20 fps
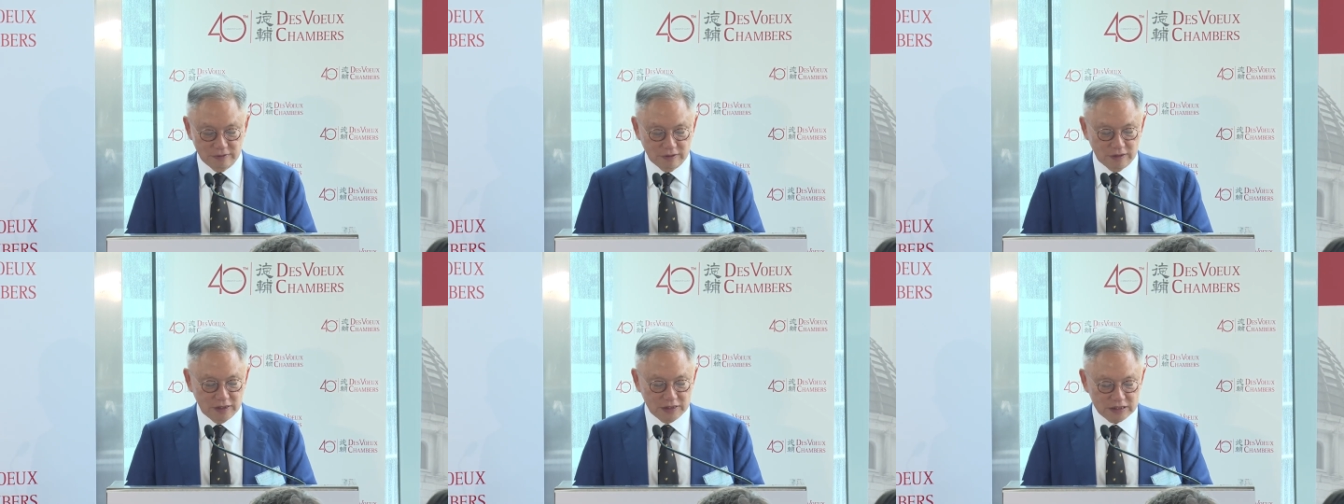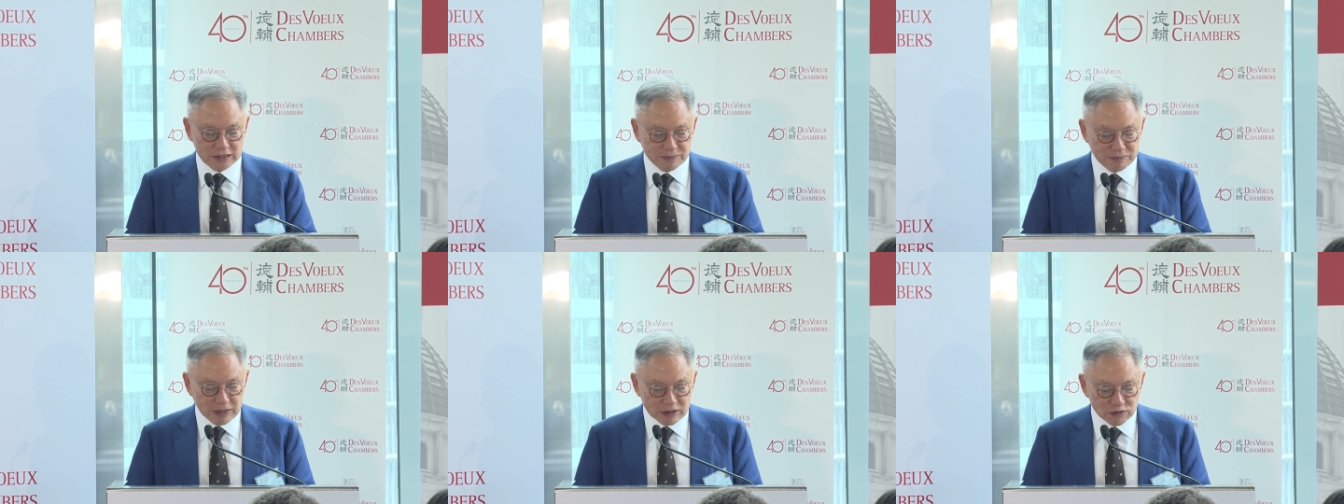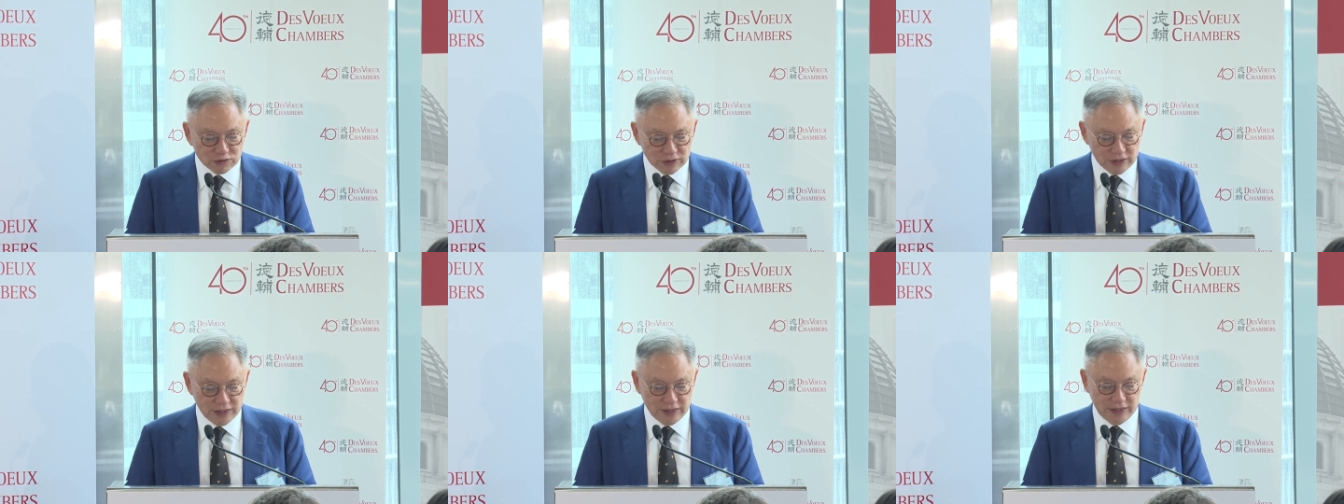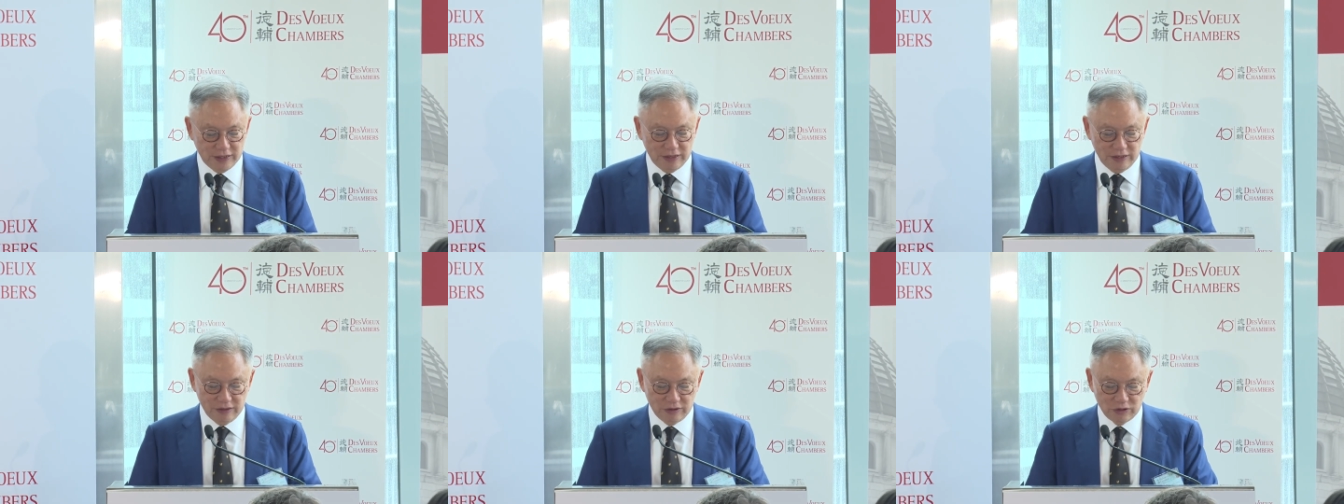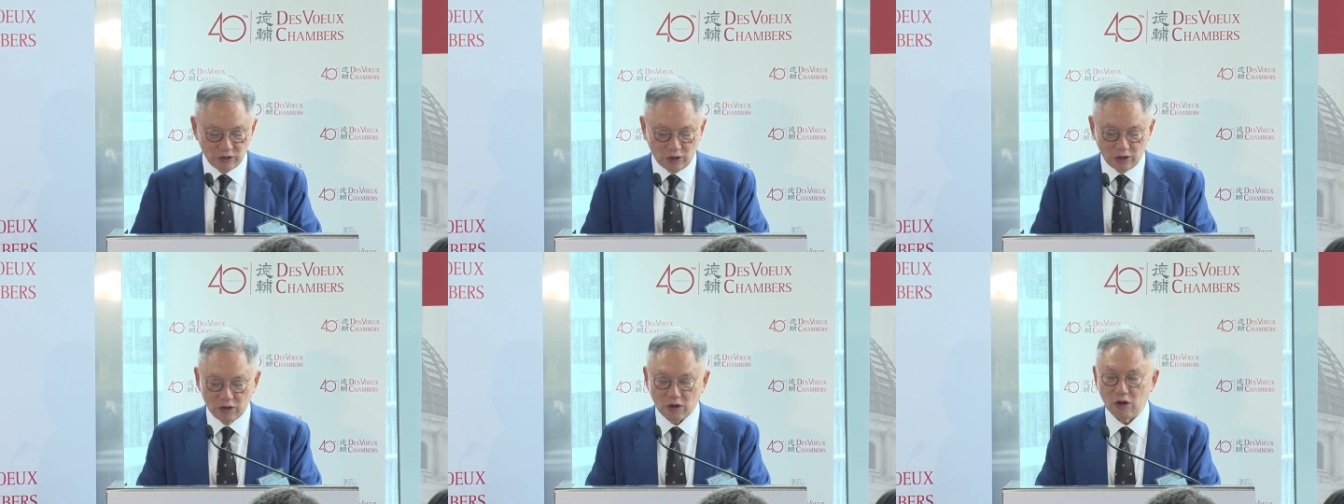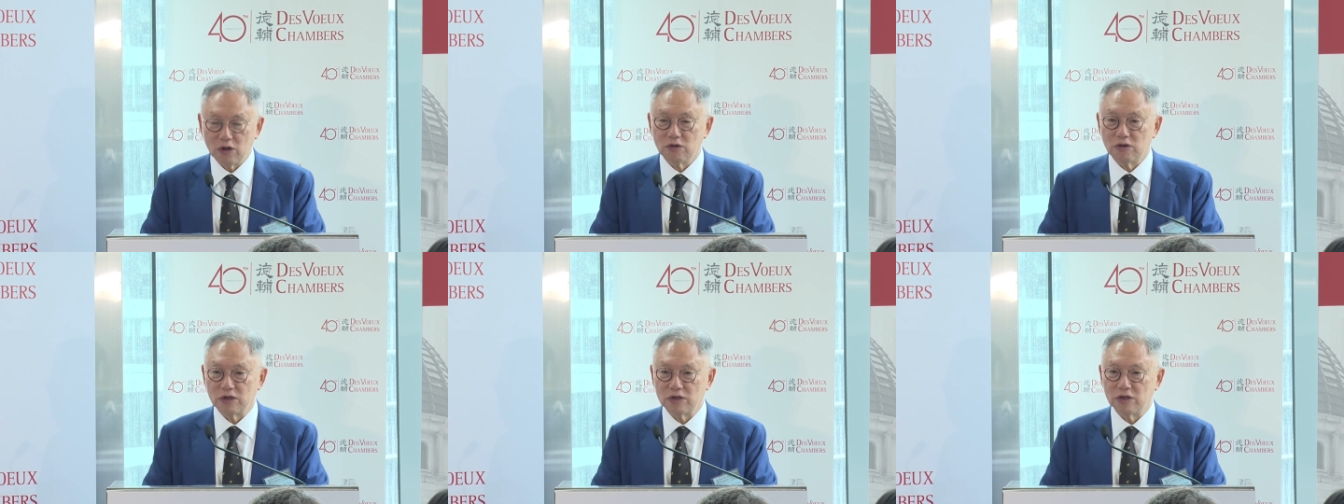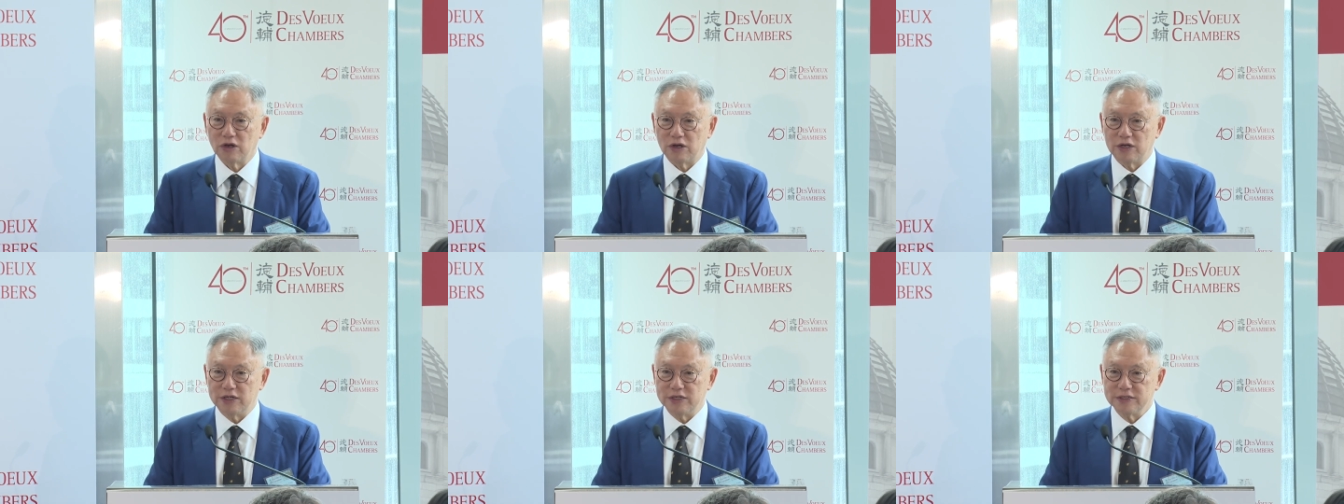especially non-Hong Kong
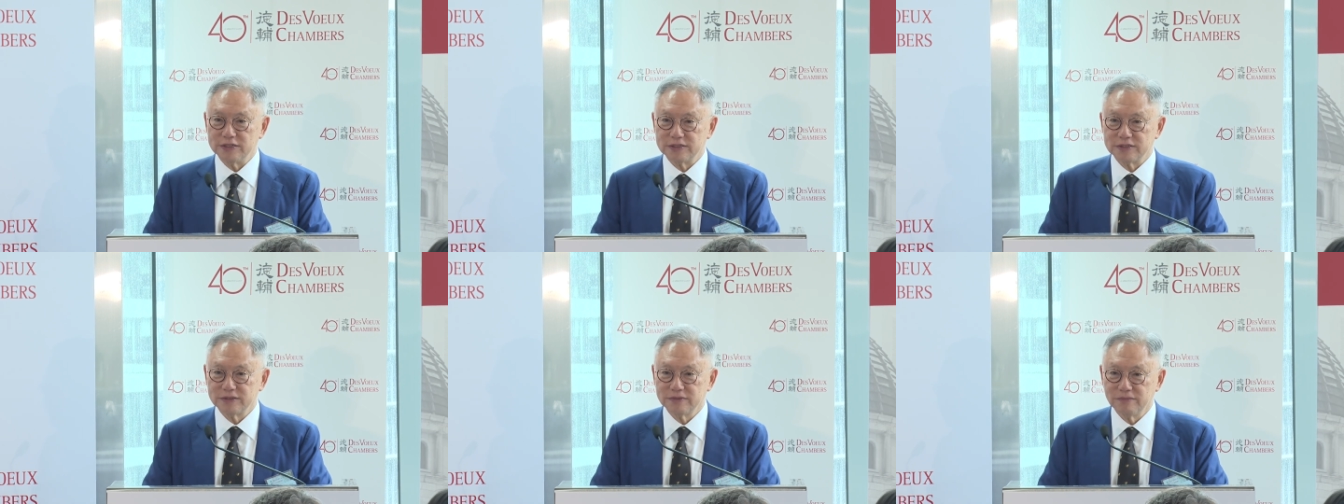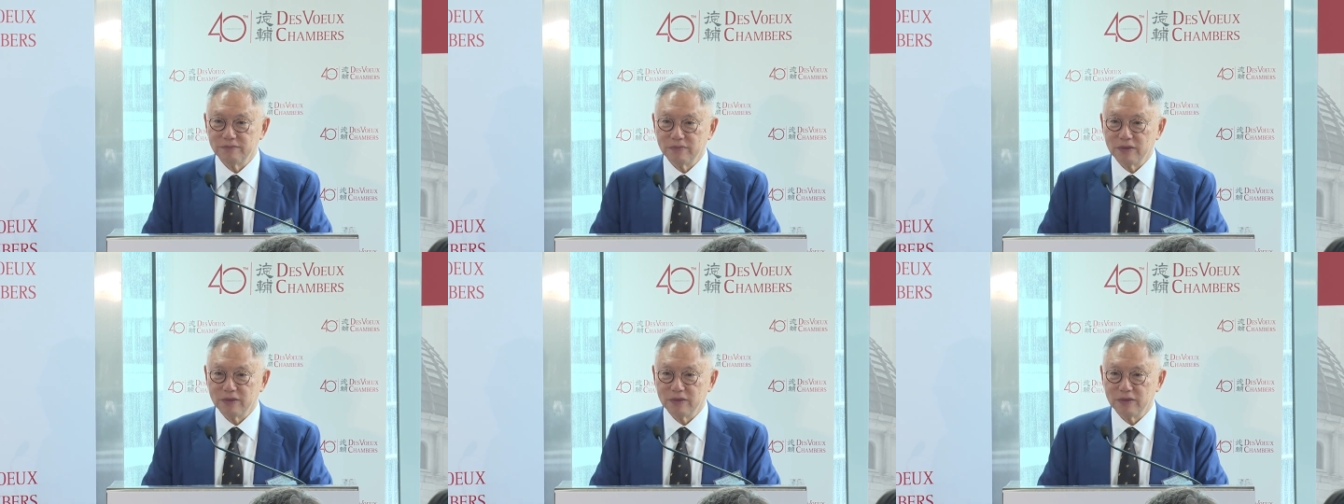lawyers,